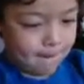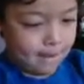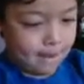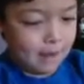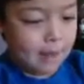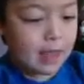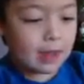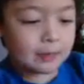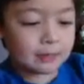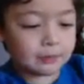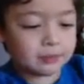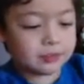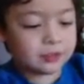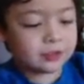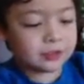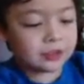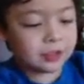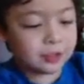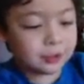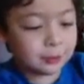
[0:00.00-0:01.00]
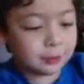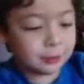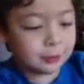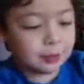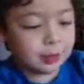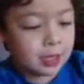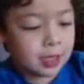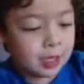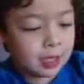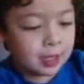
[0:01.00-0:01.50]

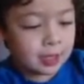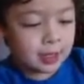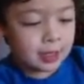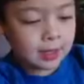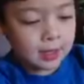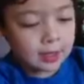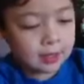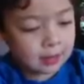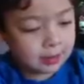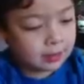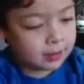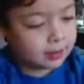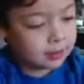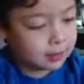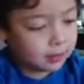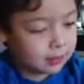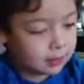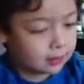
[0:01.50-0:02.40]
Neptune. Titan.